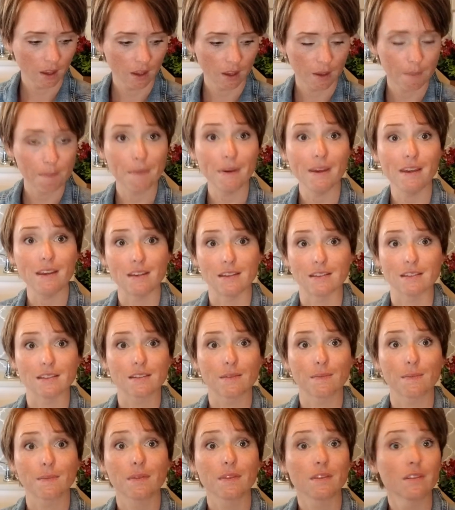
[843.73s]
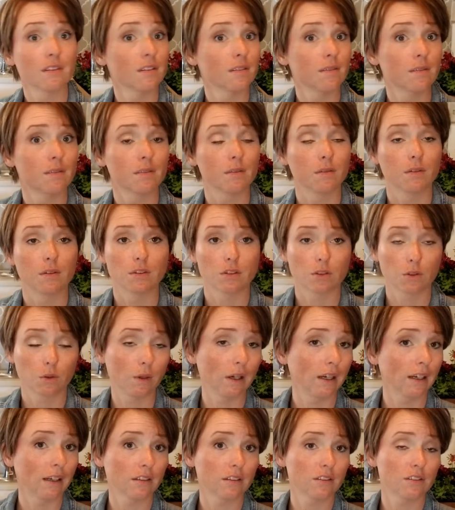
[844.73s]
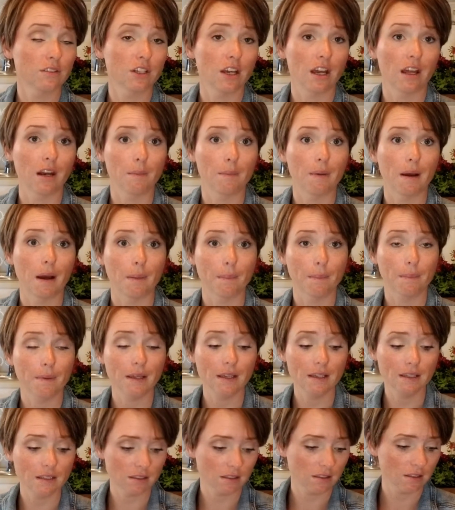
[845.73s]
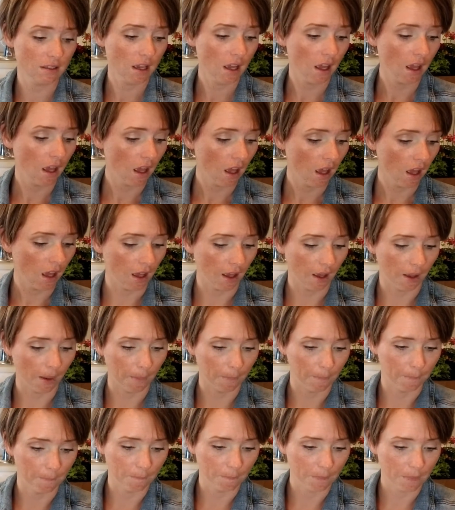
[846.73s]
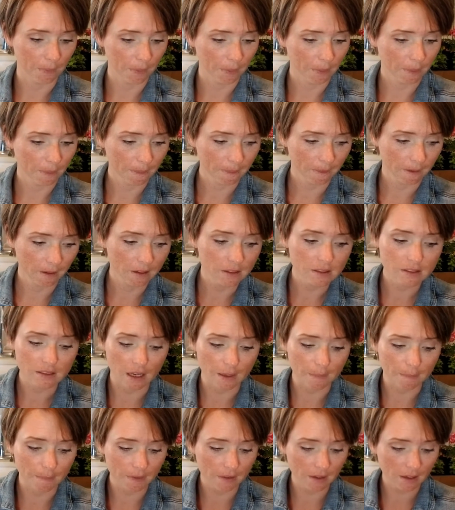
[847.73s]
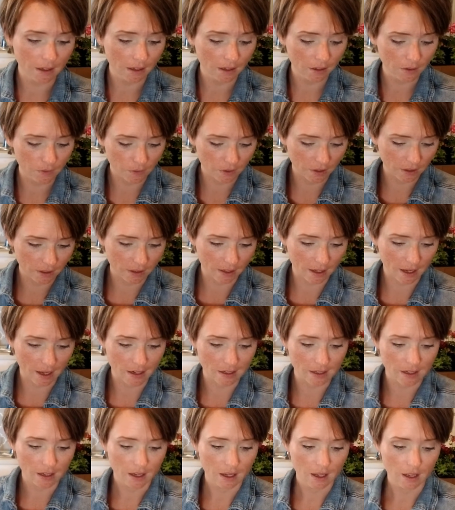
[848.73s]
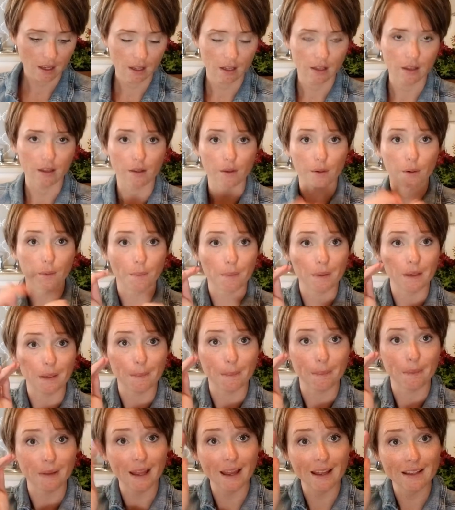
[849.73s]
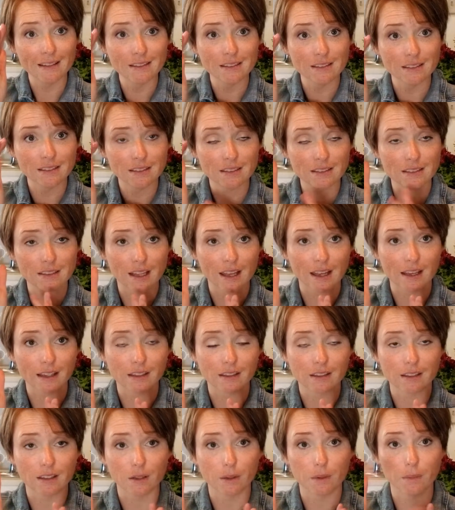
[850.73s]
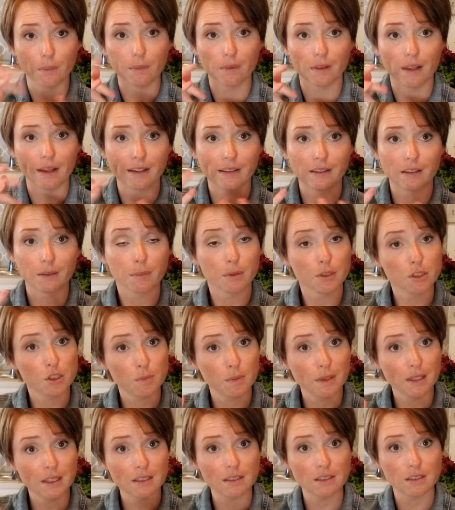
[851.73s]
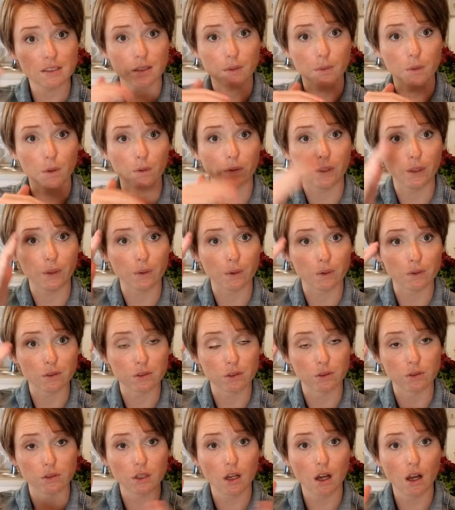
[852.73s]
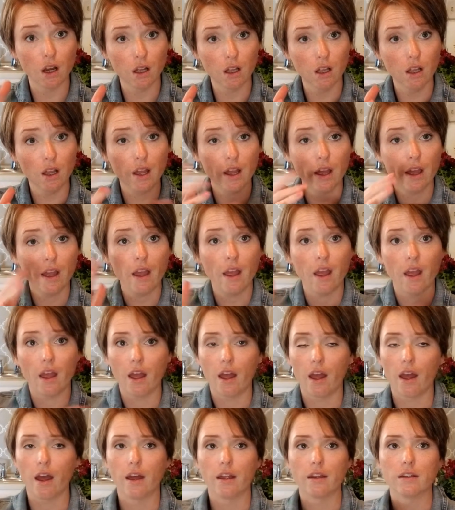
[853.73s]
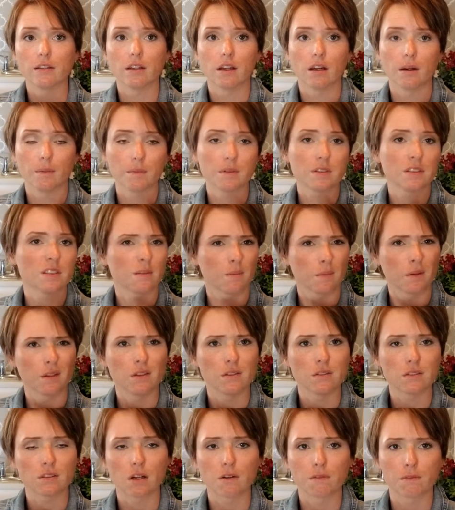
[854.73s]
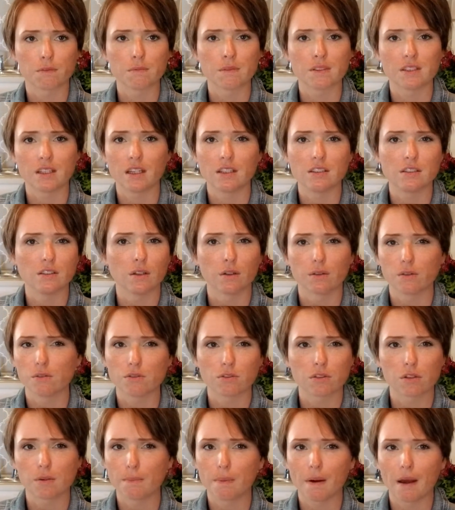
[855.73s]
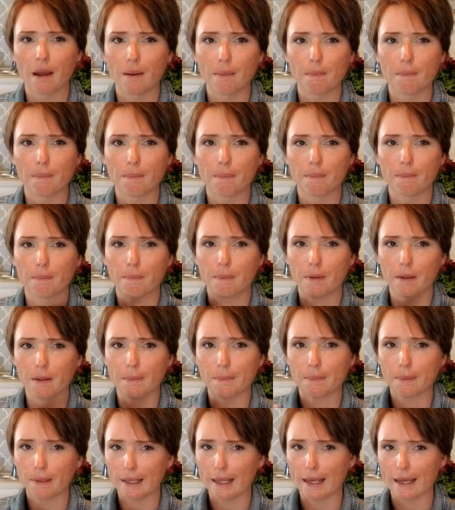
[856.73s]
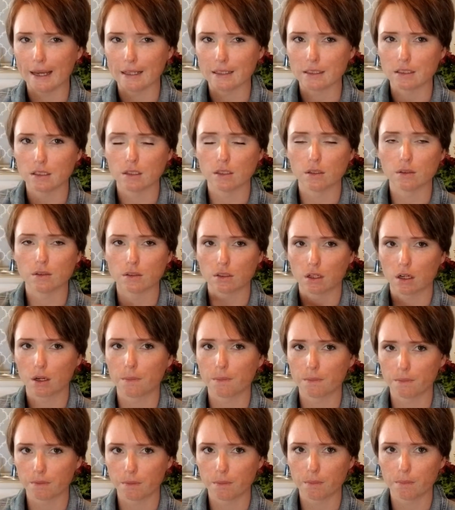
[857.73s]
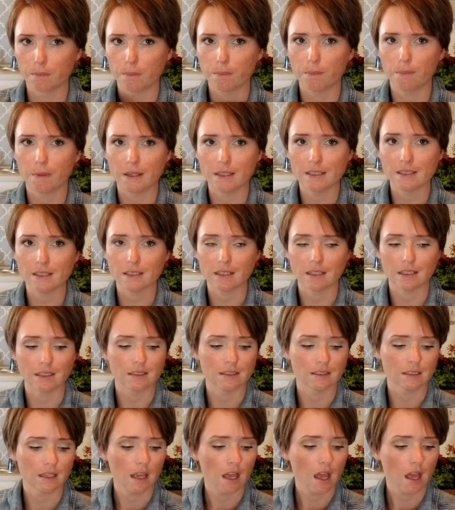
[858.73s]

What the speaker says: Peas. Just quick chat about peas. Same thing. You can get little pea plants like the bush beans. They will only grow so tall, and this is something you start from seeds. You don't usually buy pea plants. You start them from pea seeds.